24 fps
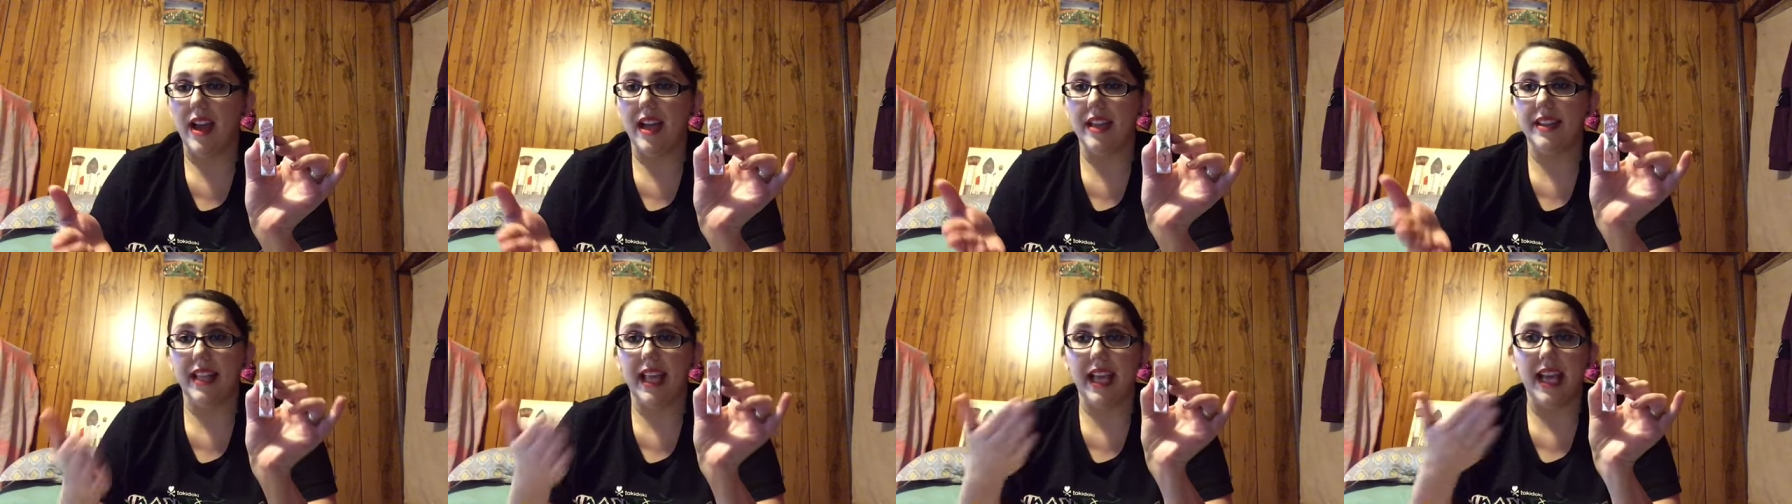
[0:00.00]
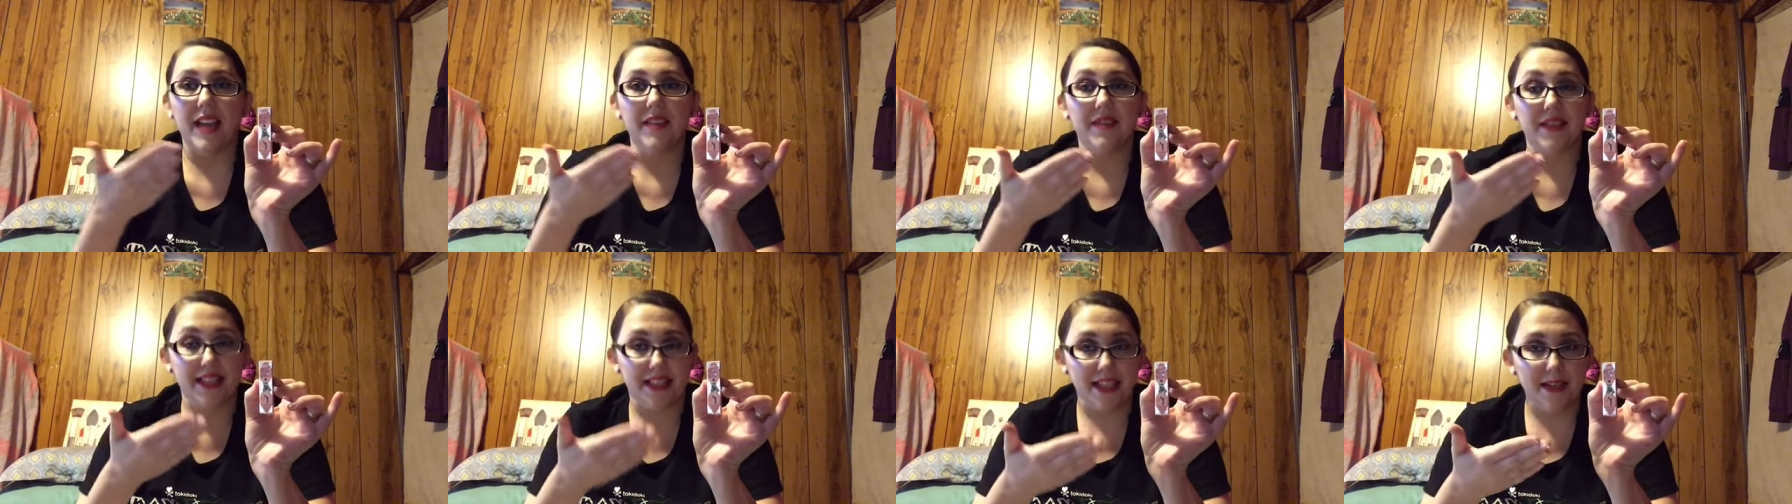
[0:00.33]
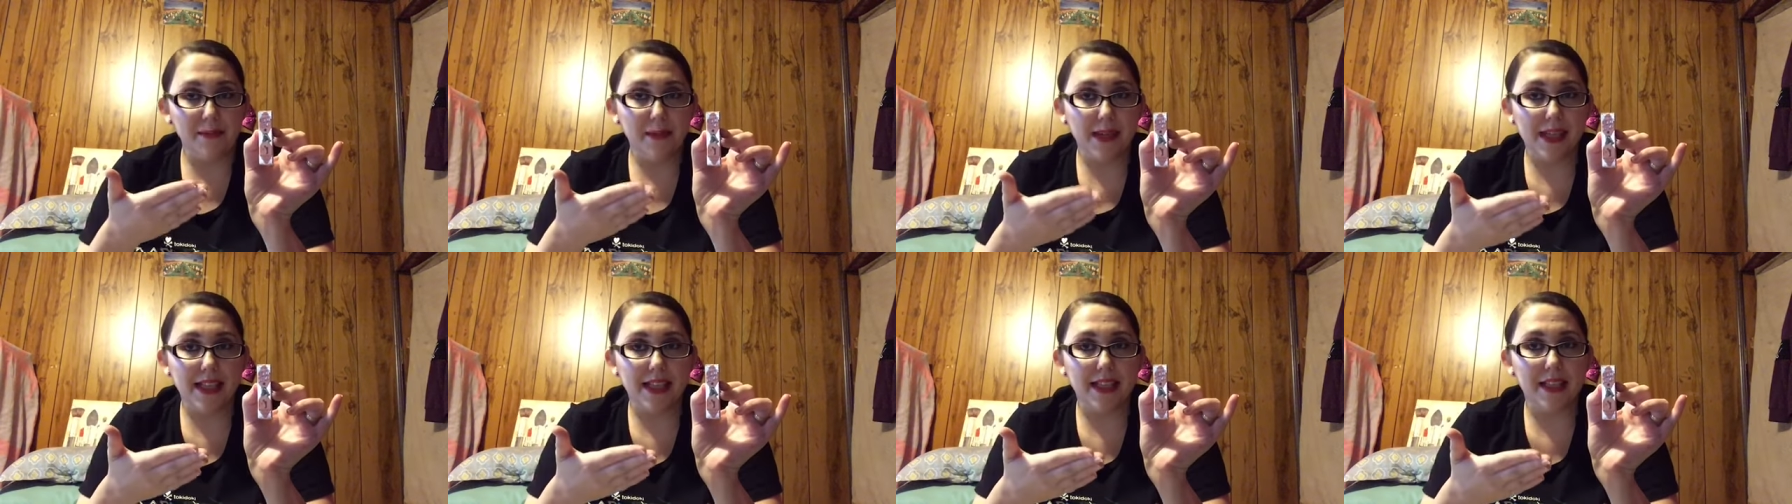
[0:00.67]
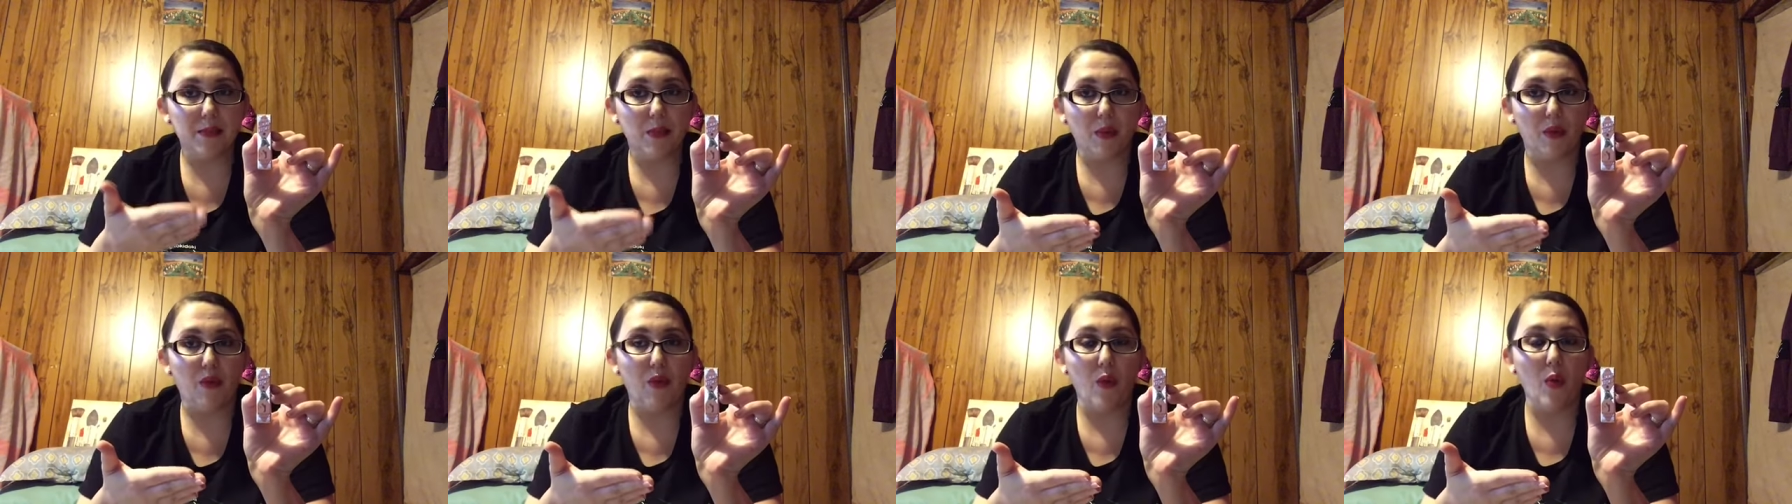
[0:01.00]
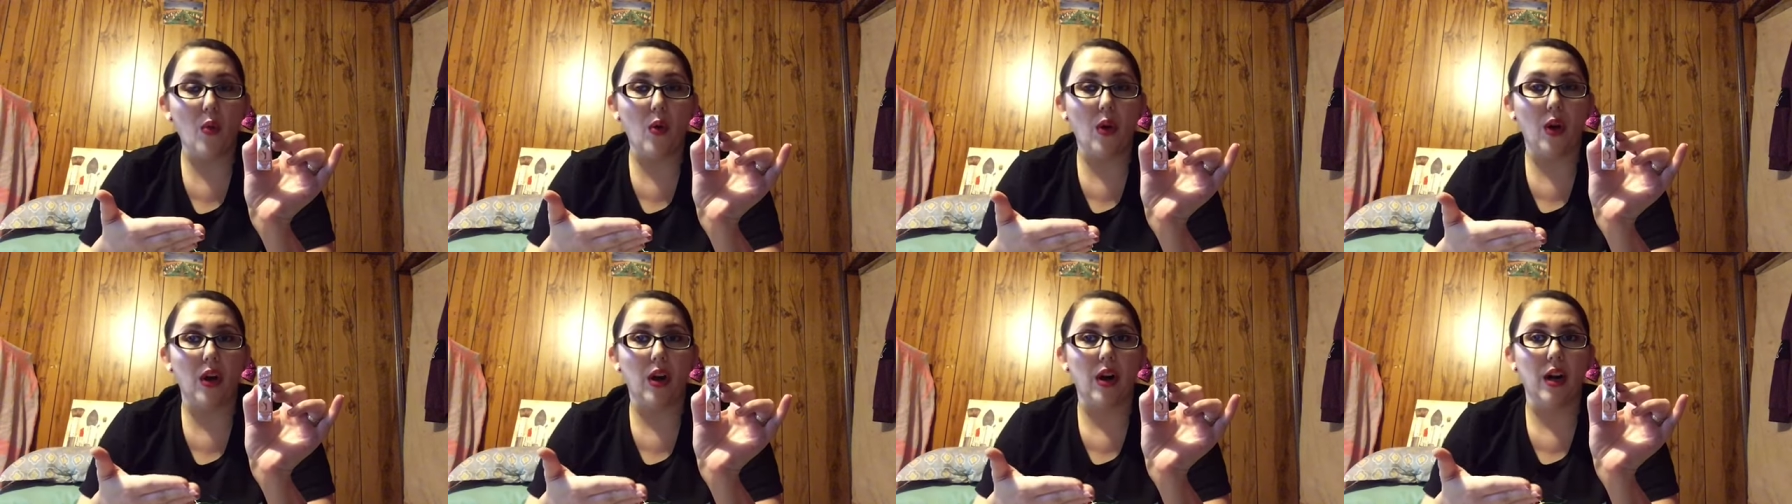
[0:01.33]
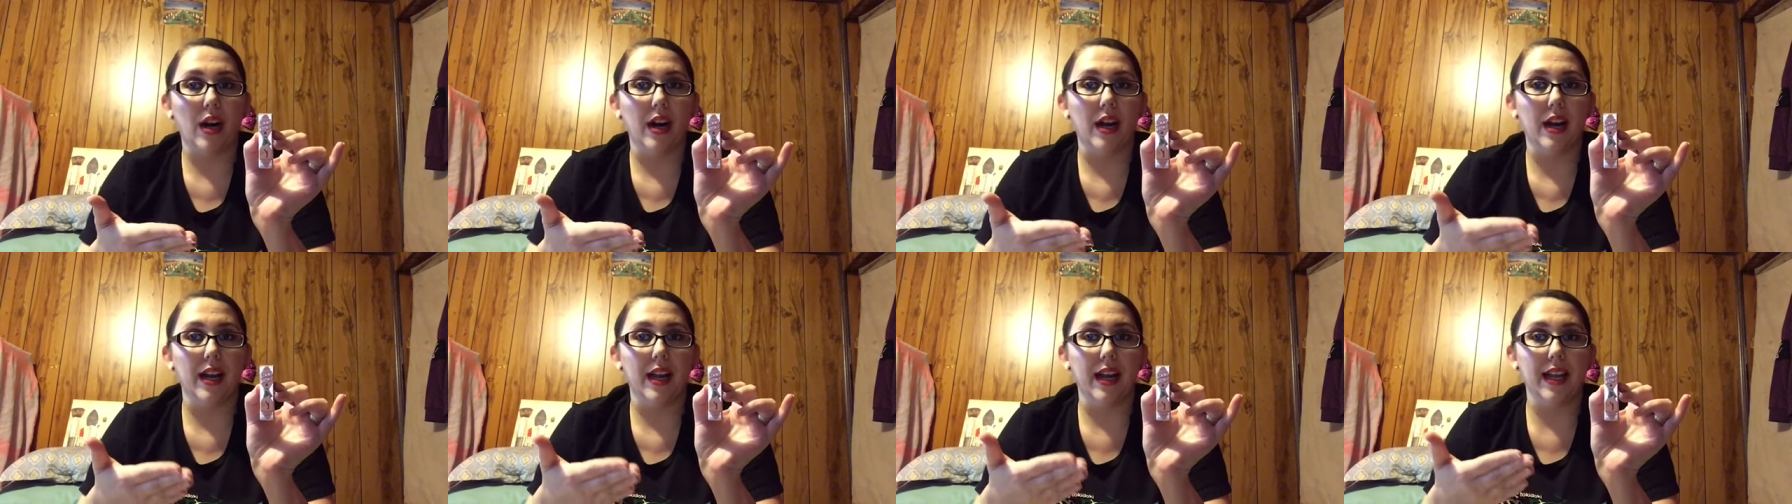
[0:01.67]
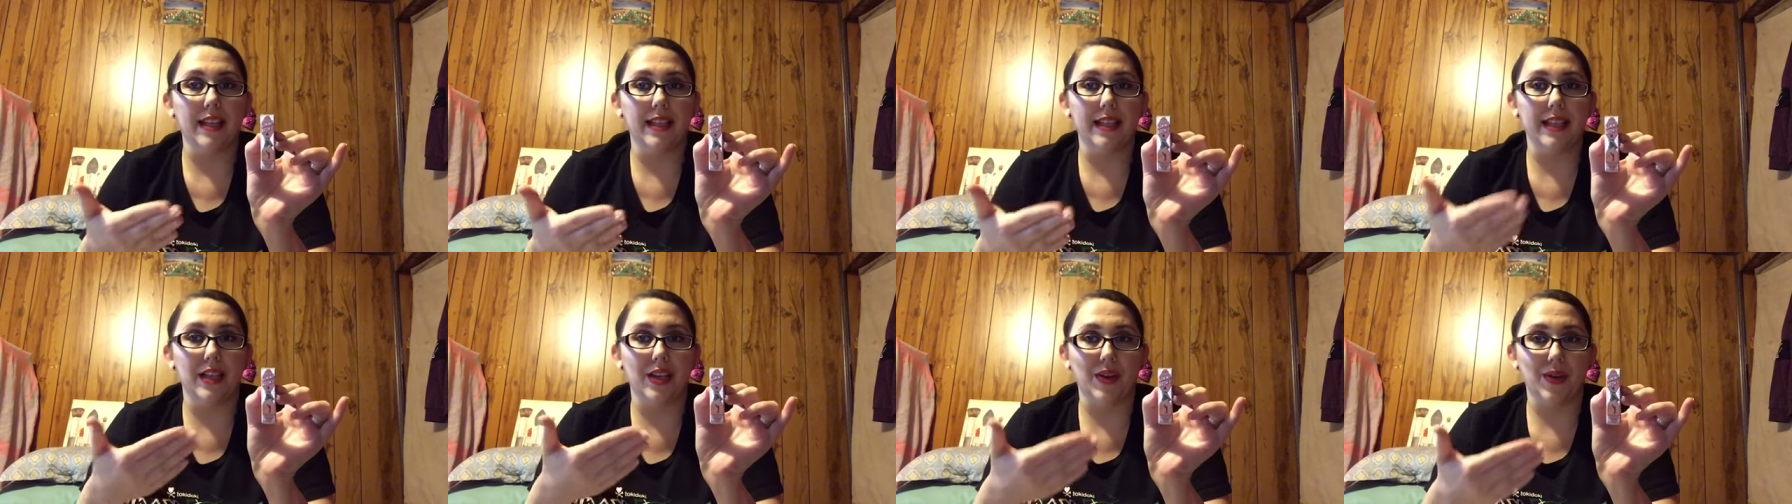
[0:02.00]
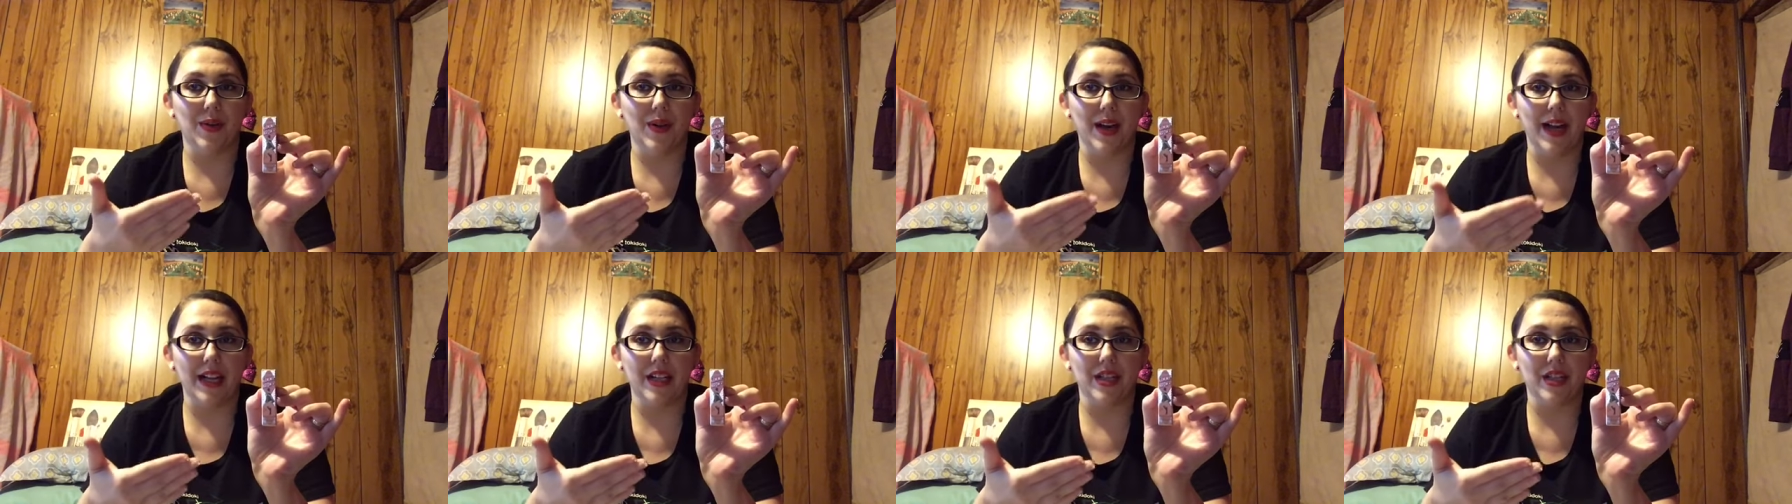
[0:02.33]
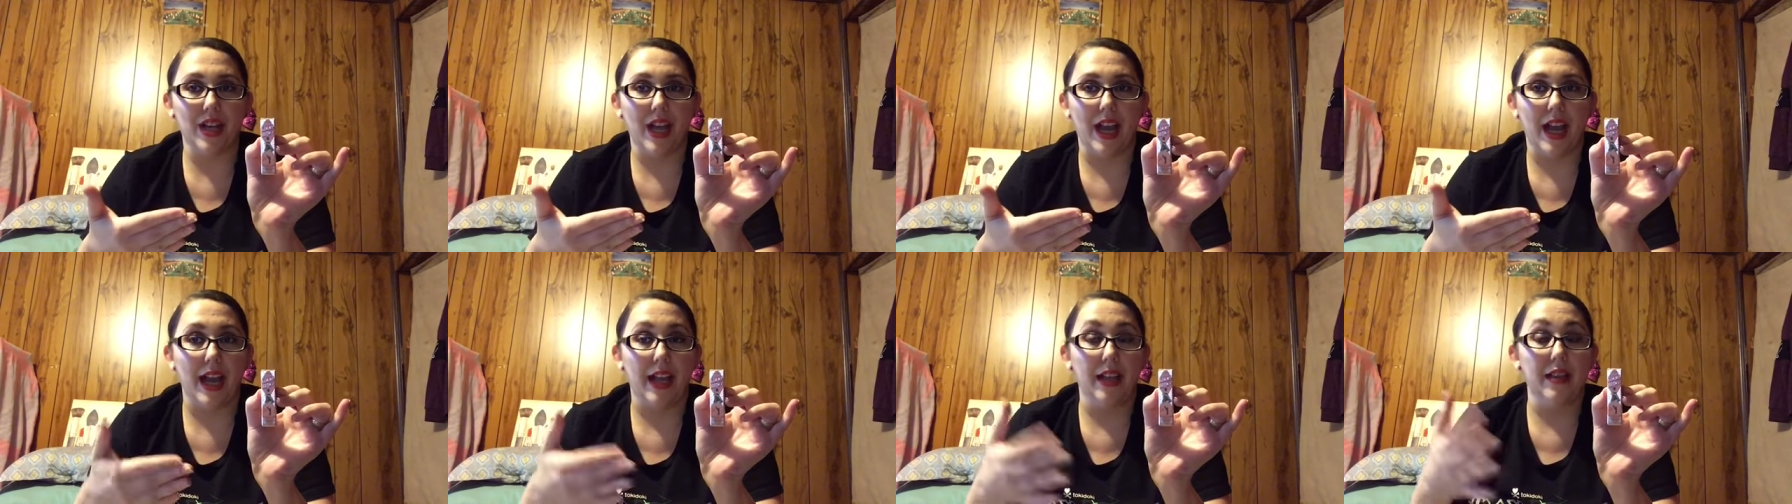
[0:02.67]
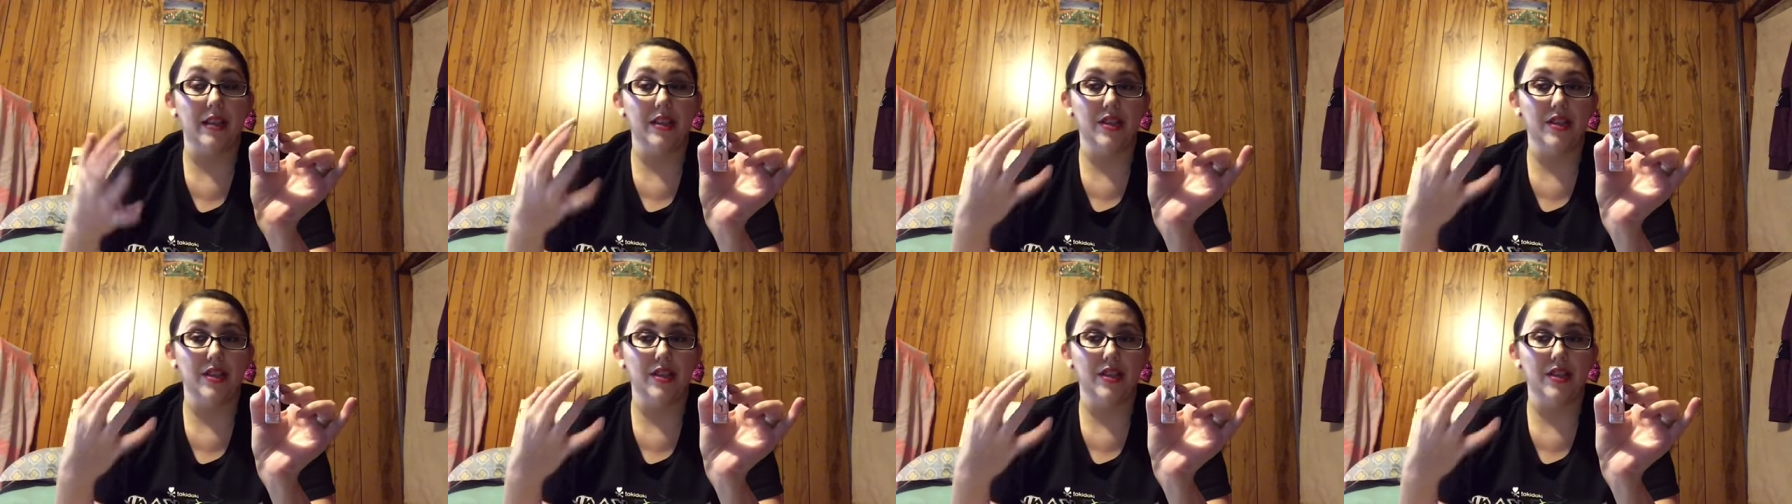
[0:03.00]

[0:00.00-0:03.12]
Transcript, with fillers: And they have sent me this before in the correct shade.